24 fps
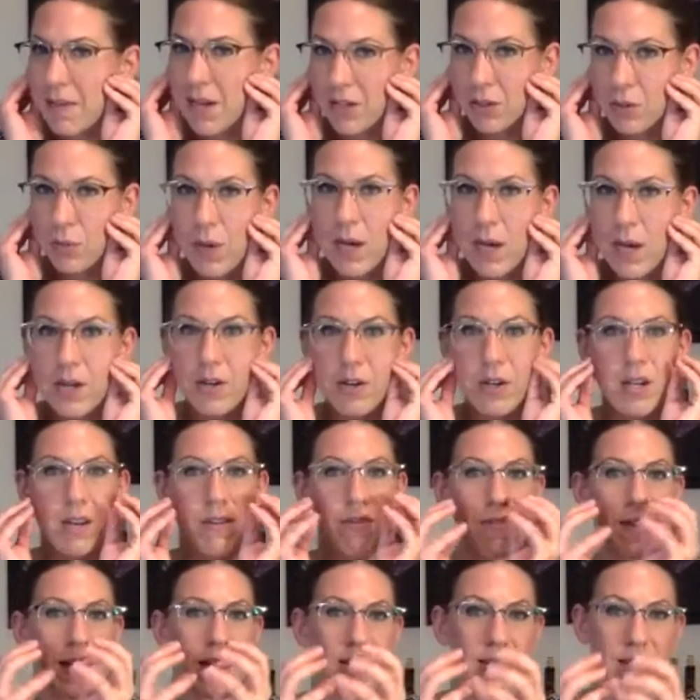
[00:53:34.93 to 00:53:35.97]
not the
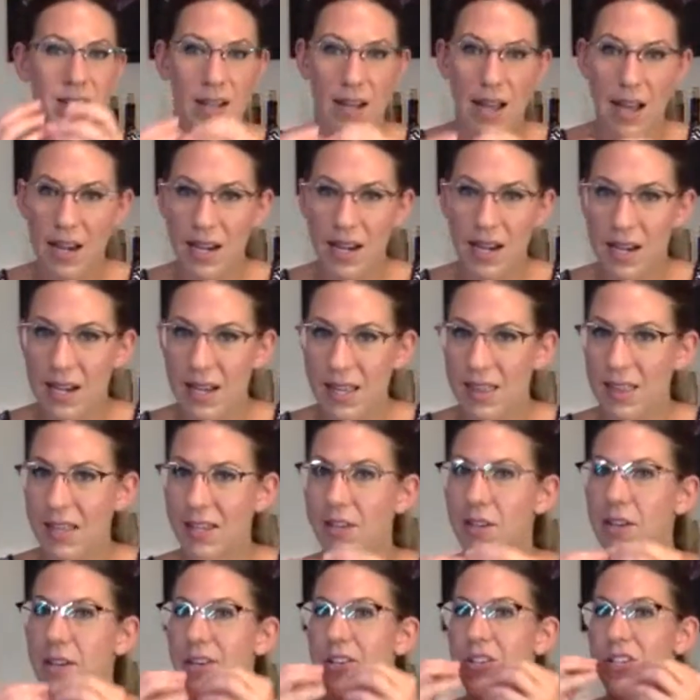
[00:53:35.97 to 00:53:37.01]
mouth-watering effect, not
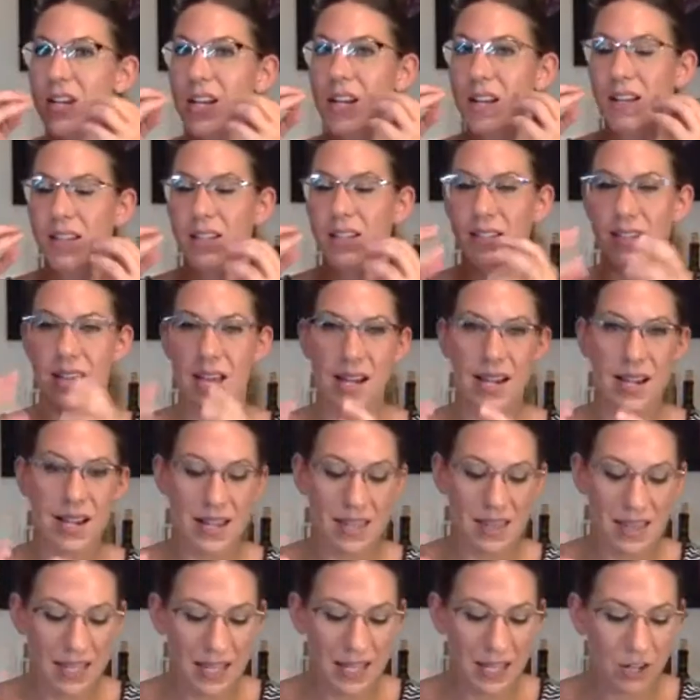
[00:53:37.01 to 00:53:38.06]
anything on our tongue, not
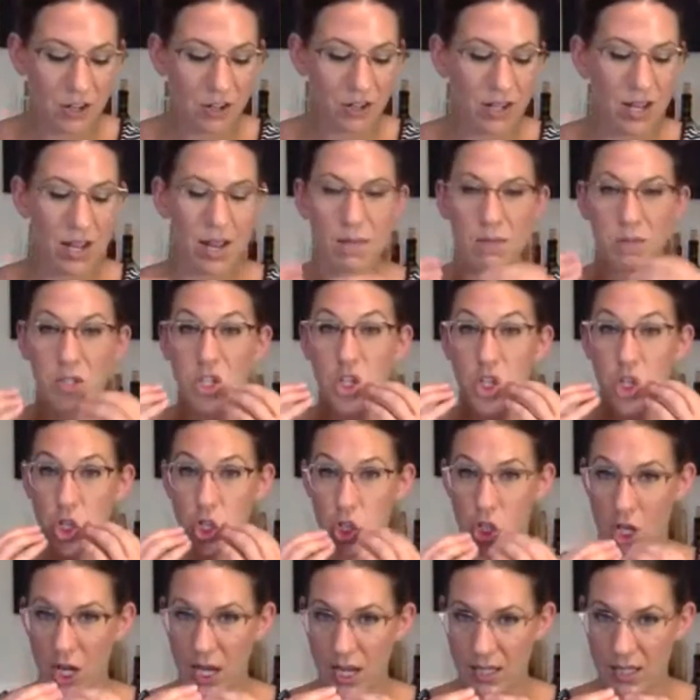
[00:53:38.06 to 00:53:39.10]
anything in our gums,
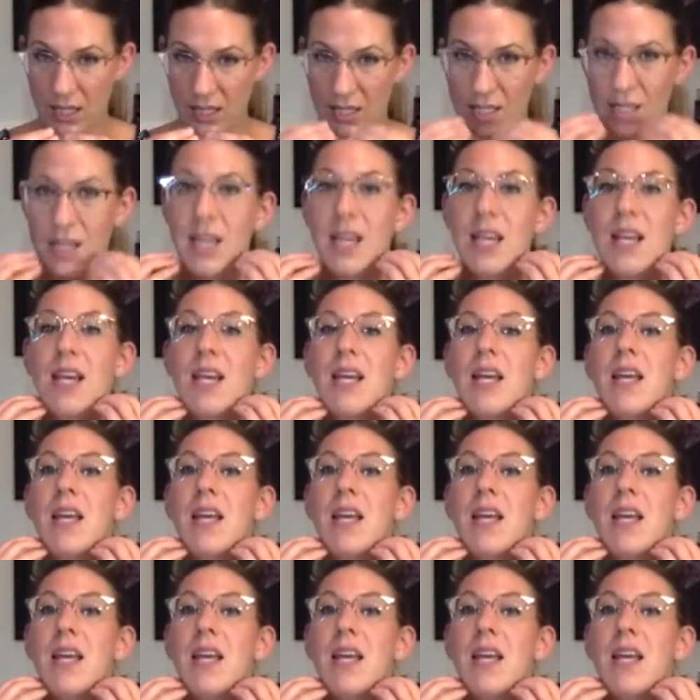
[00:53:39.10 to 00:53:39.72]
just